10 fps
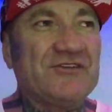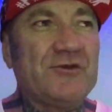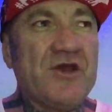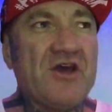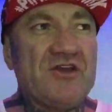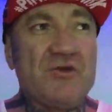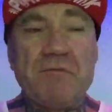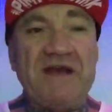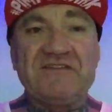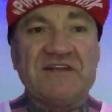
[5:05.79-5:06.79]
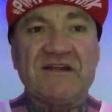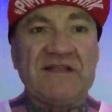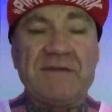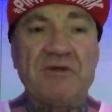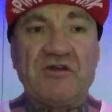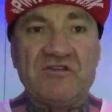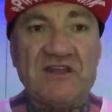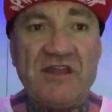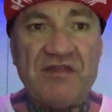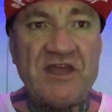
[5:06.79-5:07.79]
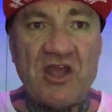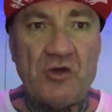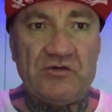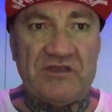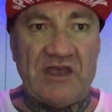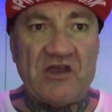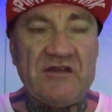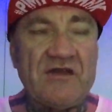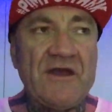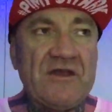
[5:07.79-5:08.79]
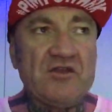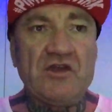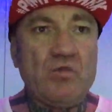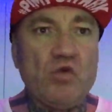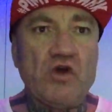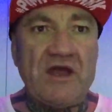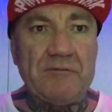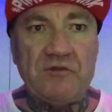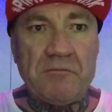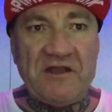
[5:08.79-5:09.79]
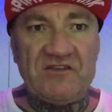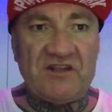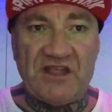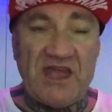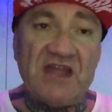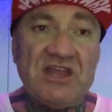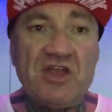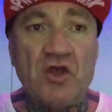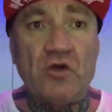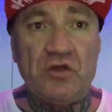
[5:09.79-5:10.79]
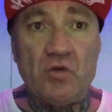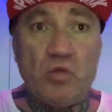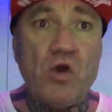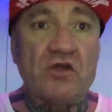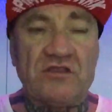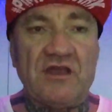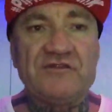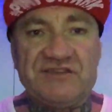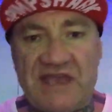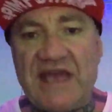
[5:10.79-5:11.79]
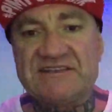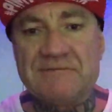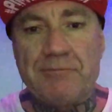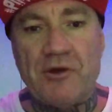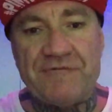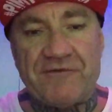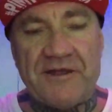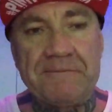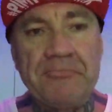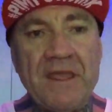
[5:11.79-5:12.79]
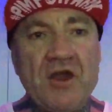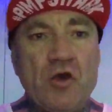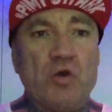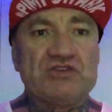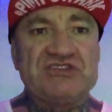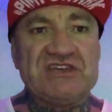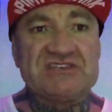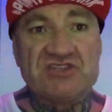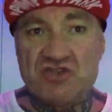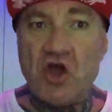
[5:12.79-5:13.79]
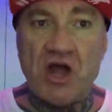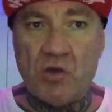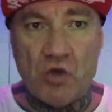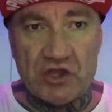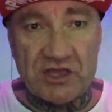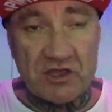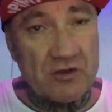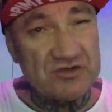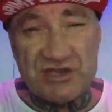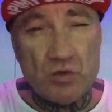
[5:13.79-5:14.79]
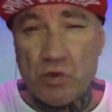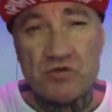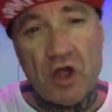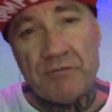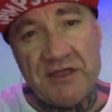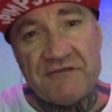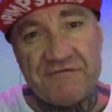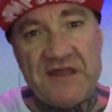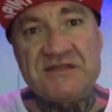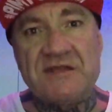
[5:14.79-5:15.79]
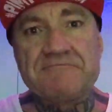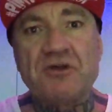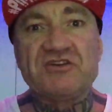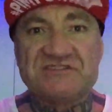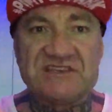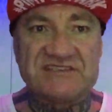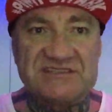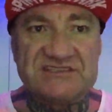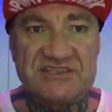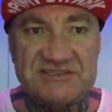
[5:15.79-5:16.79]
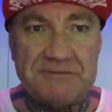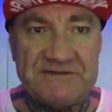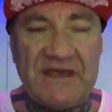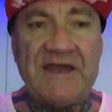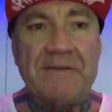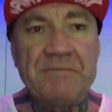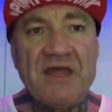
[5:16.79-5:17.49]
You basically, because anything goes here, you can walk up to basically any girl you want. If she has a boyfriend or she's not a working girl, she will not be offended because this is just Pattaya.